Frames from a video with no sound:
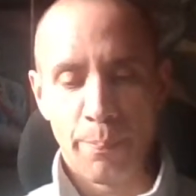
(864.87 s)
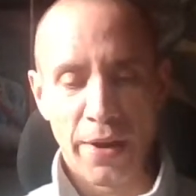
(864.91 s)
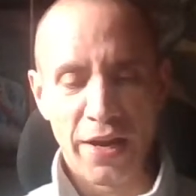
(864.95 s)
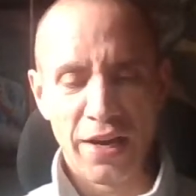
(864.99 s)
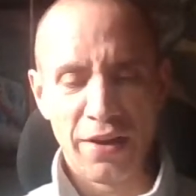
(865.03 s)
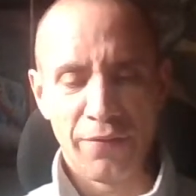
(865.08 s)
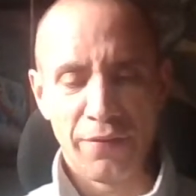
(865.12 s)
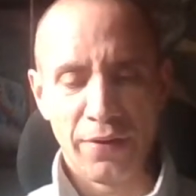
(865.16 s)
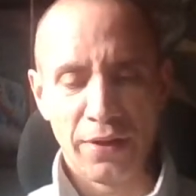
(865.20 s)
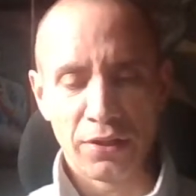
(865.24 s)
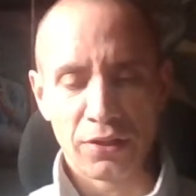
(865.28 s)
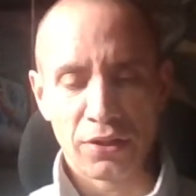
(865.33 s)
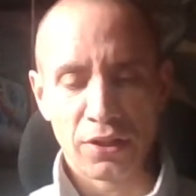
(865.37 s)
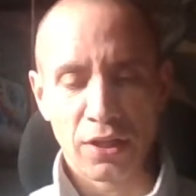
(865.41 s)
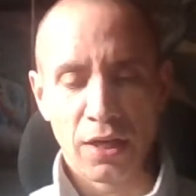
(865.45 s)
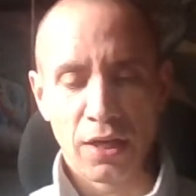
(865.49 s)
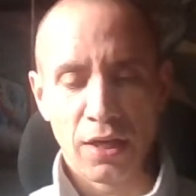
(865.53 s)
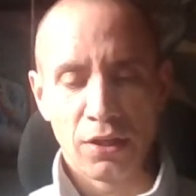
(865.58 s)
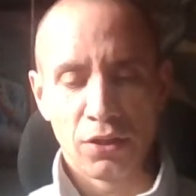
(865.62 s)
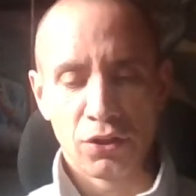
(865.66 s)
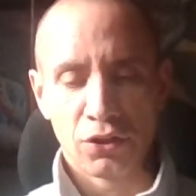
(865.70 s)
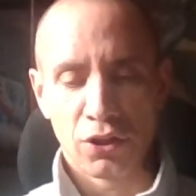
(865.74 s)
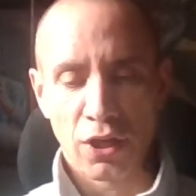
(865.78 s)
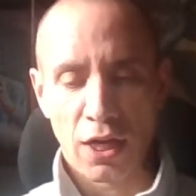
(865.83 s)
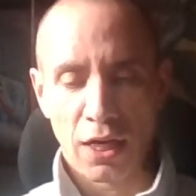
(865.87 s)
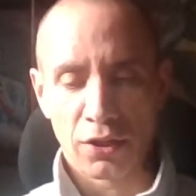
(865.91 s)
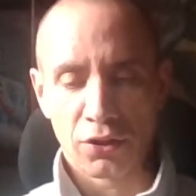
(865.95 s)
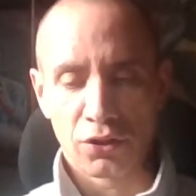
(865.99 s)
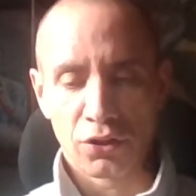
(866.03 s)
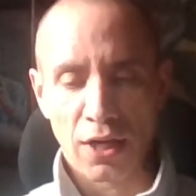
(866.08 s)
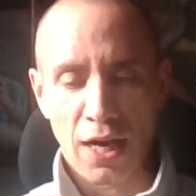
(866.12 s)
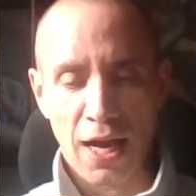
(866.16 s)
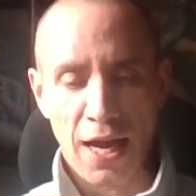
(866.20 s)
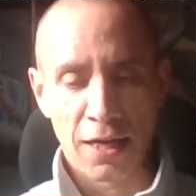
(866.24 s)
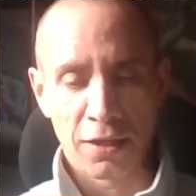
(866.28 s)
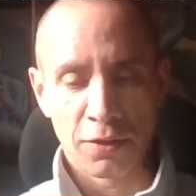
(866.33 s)
Benefits
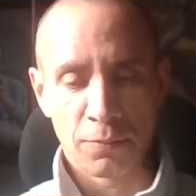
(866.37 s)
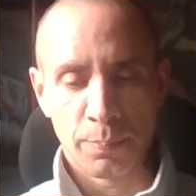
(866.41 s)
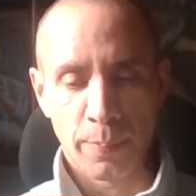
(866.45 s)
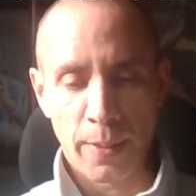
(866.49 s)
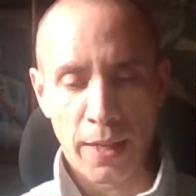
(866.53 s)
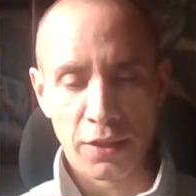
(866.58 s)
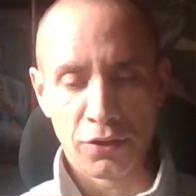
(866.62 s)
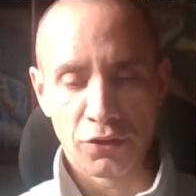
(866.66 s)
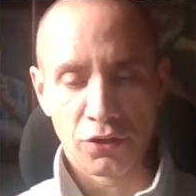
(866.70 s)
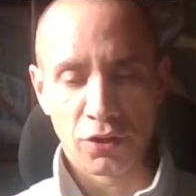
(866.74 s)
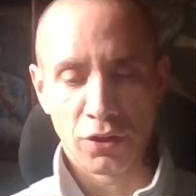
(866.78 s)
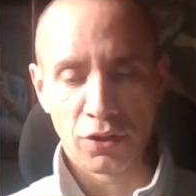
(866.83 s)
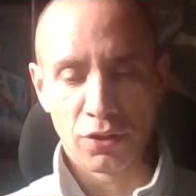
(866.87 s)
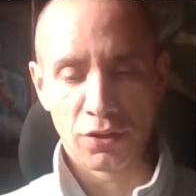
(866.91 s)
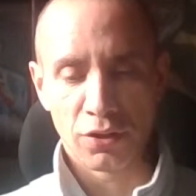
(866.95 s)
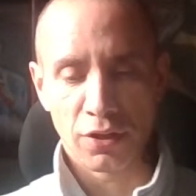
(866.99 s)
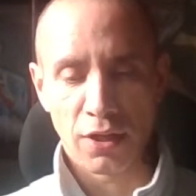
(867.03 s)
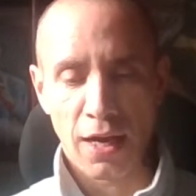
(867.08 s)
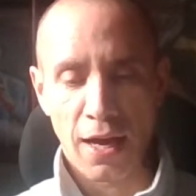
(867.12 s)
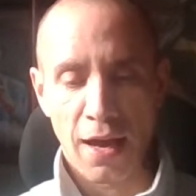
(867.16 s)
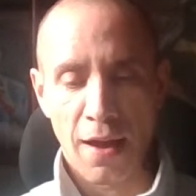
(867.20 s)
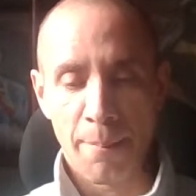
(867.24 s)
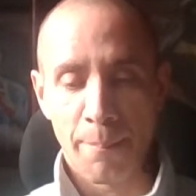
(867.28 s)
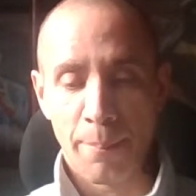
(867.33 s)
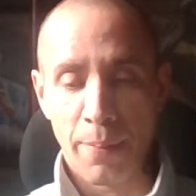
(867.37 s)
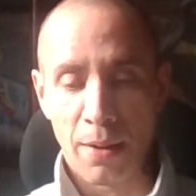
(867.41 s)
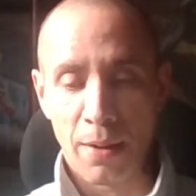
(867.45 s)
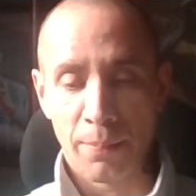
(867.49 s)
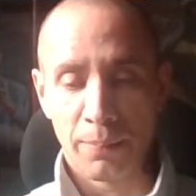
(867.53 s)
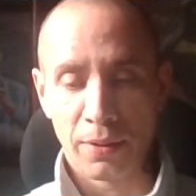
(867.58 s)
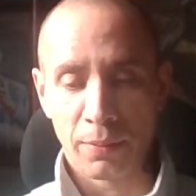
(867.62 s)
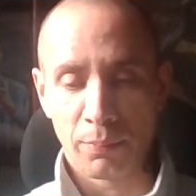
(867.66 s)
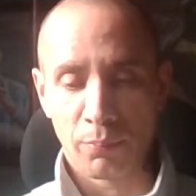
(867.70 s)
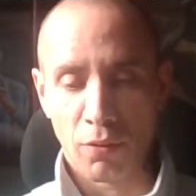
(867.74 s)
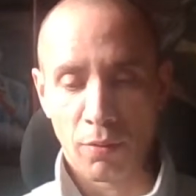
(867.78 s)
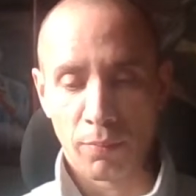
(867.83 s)
such as pensions and
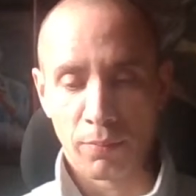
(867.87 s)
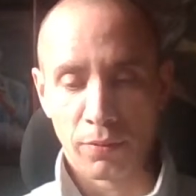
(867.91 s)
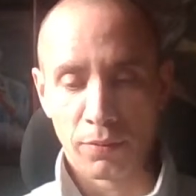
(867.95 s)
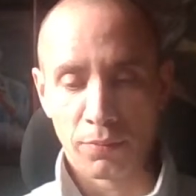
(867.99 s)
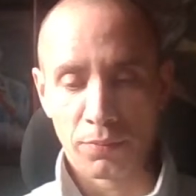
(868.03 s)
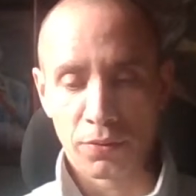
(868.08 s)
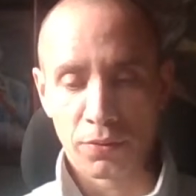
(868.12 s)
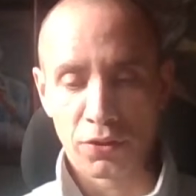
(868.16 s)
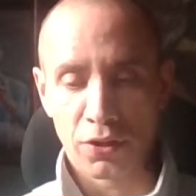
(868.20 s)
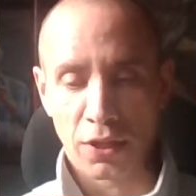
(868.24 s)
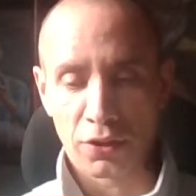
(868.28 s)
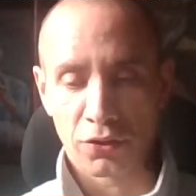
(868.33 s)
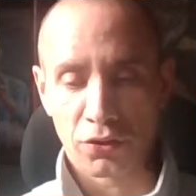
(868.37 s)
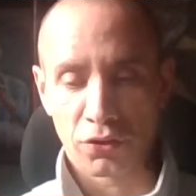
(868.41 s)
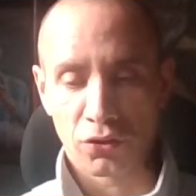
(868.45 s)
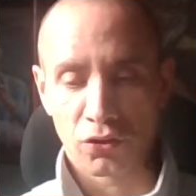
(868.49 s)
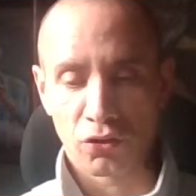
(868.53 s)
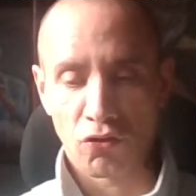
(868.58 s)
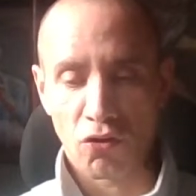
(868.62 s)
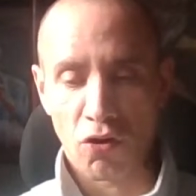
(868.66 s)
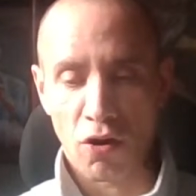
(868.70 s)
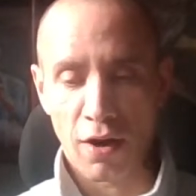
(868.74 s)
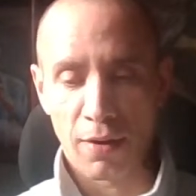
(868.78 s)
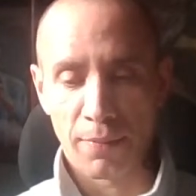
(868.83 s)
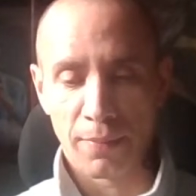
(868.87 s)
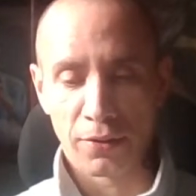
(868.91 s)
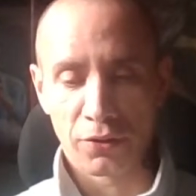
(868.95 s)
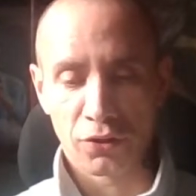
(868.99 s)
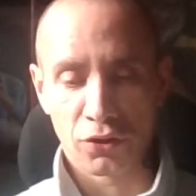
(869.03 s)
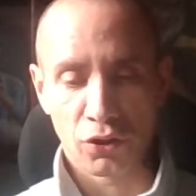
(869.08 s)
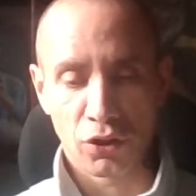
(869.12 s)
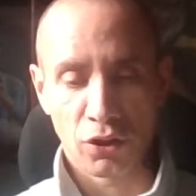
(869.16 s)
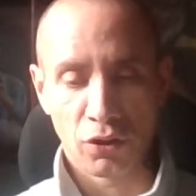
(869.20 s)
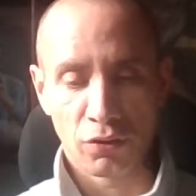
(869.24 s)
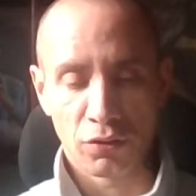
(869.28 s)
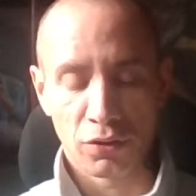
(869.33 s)
public problems such as crime and
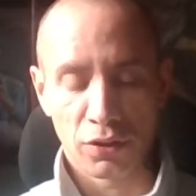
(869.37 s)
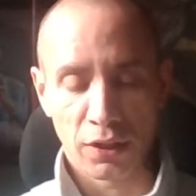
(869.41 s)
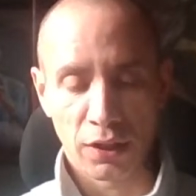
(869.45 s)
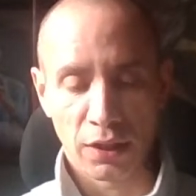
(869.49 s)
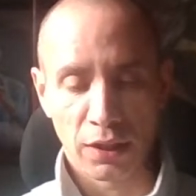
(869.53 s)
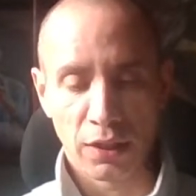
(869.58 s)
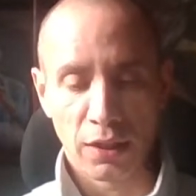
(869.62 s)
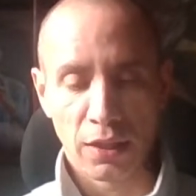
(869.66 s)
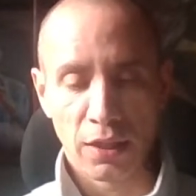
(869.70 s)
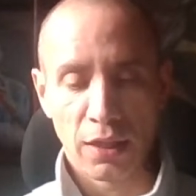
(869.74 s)
security.